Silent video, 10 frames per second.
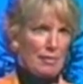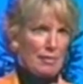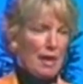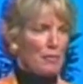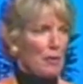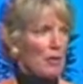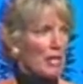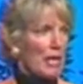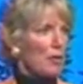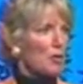And fearing
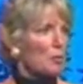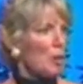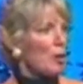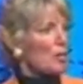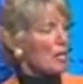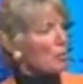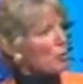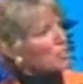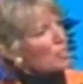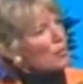another explosion, he
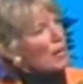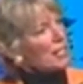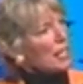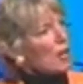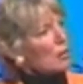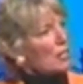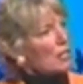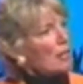pushed his friends out.